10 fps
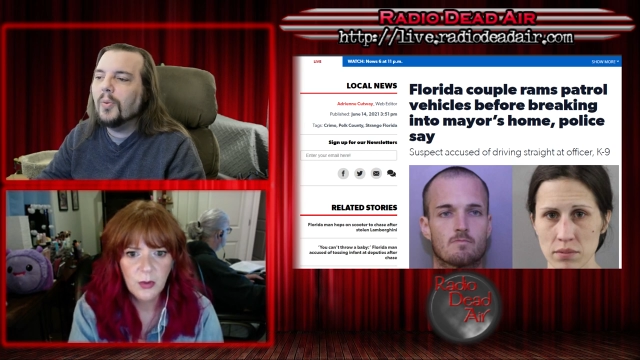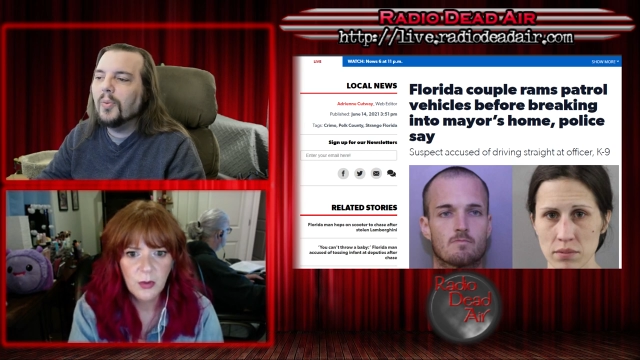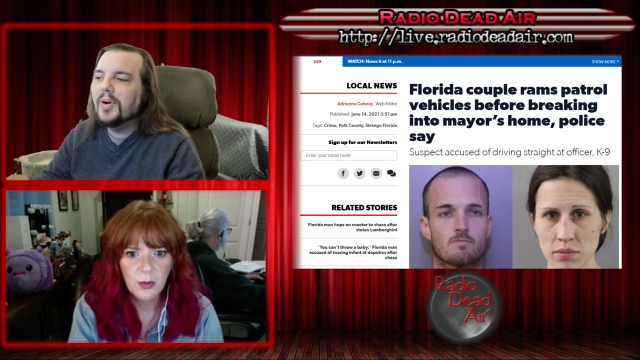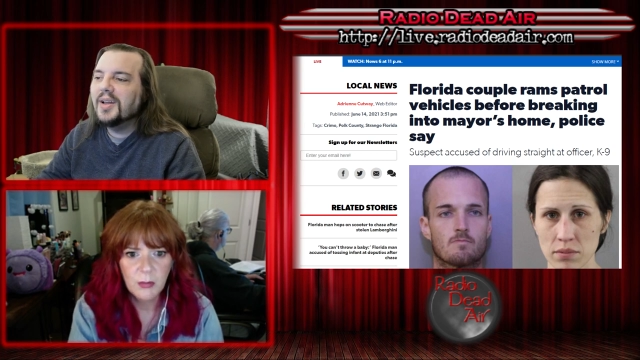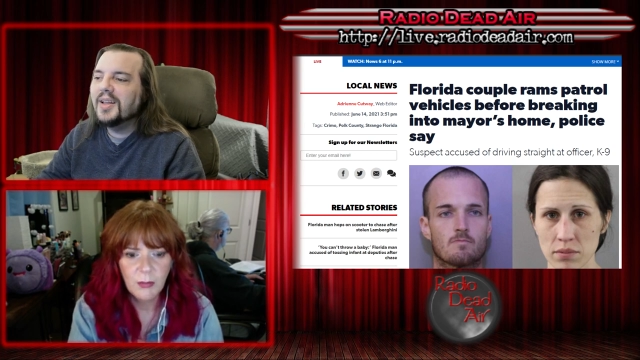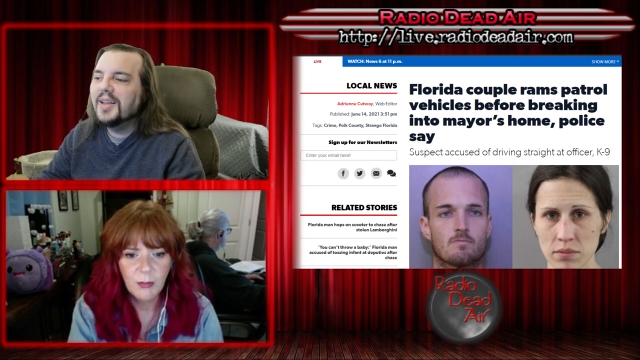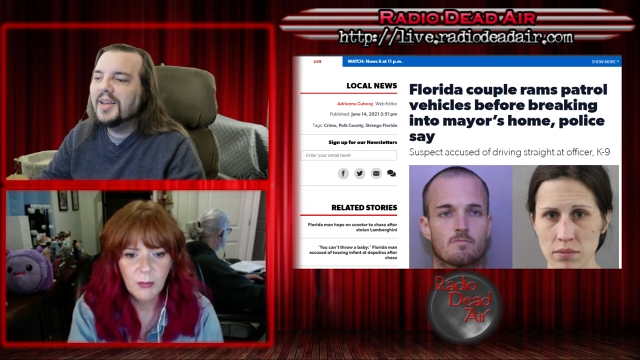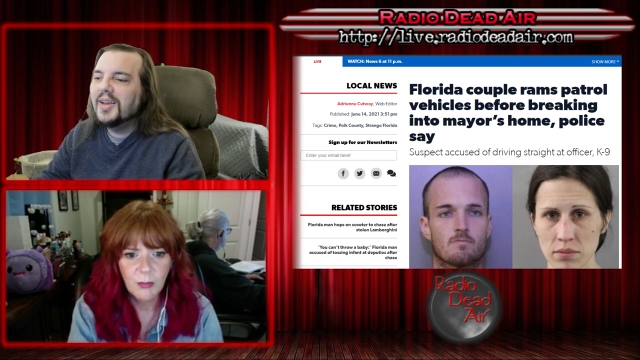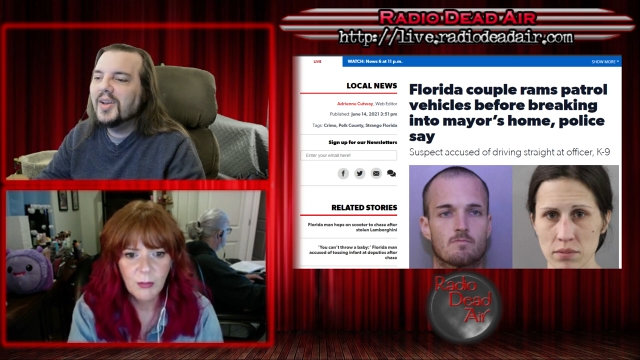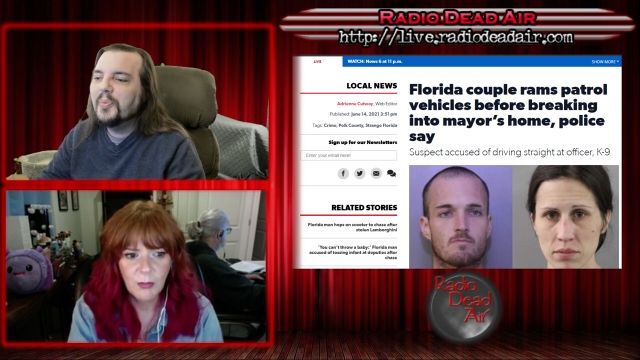Speaker 1: know.
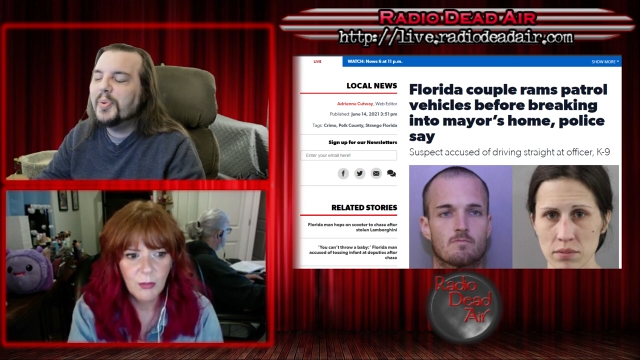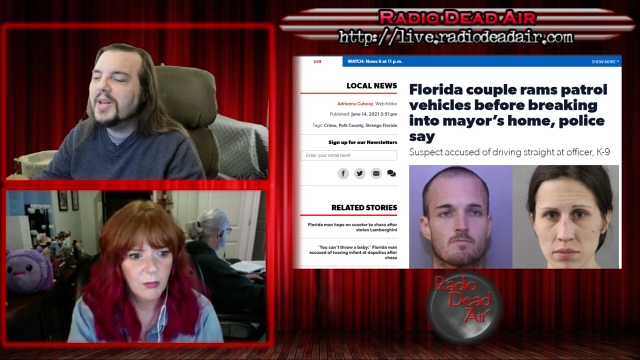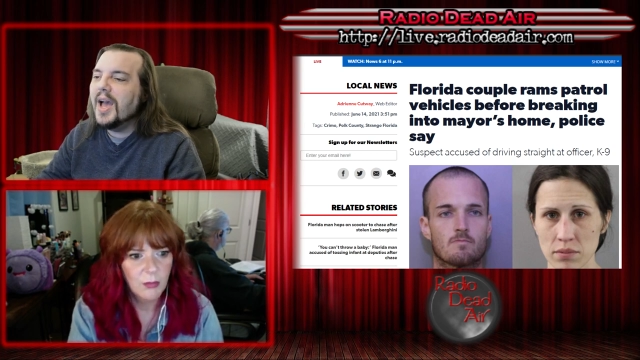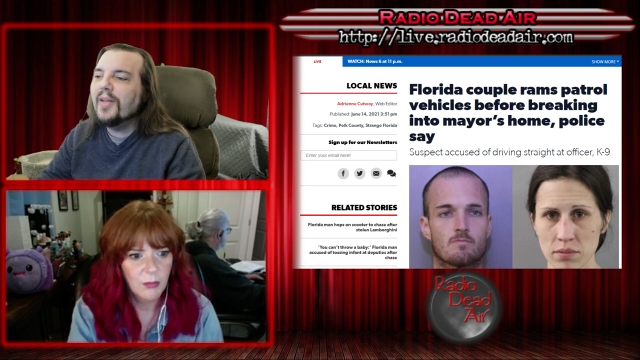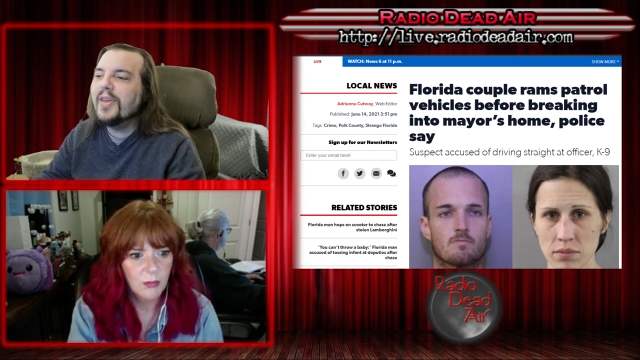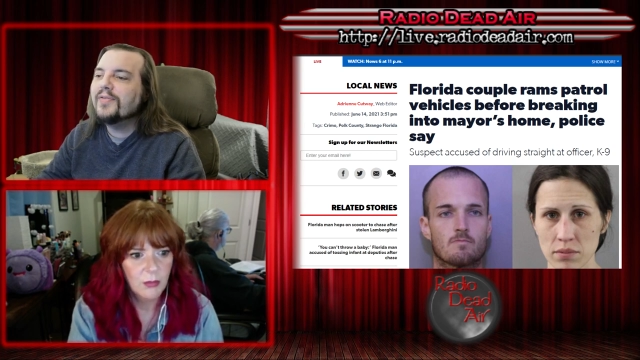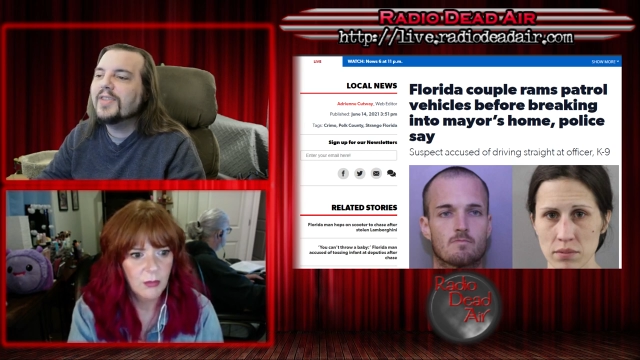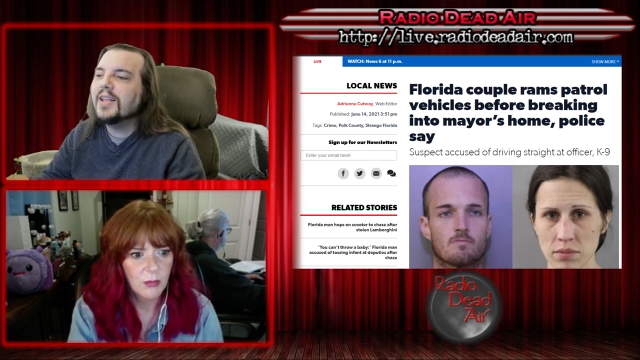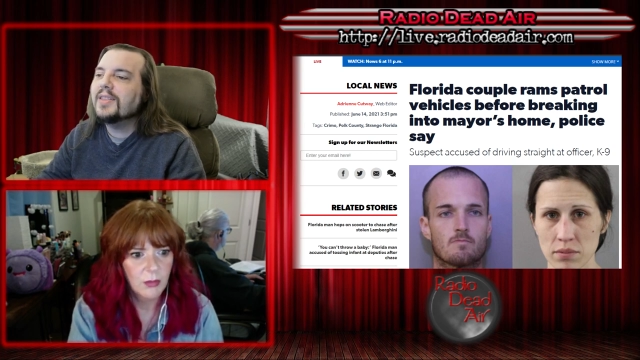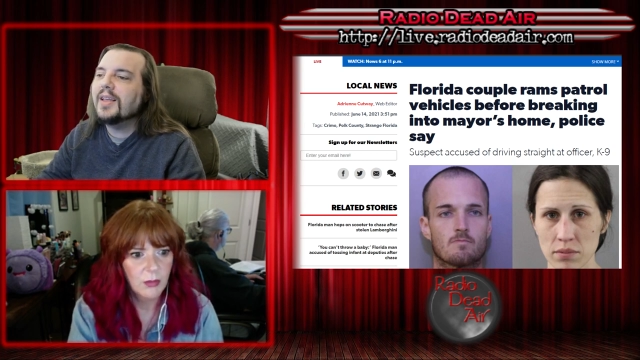But now
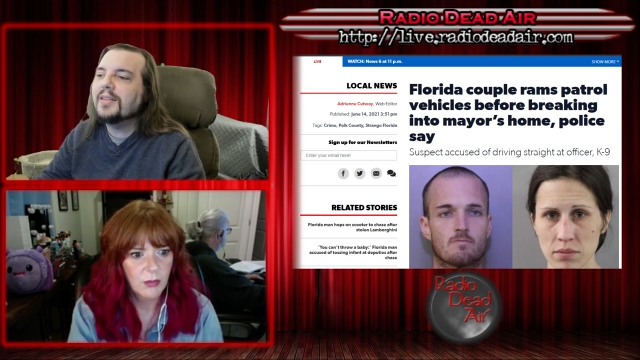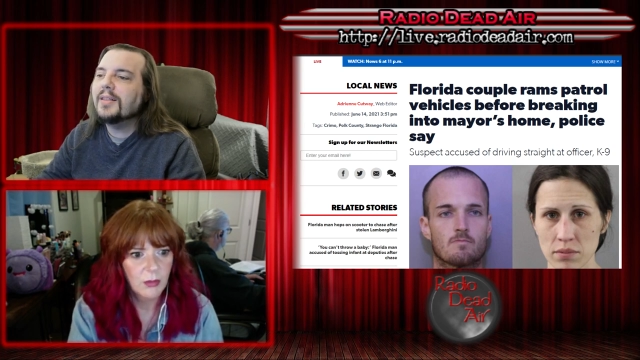they've,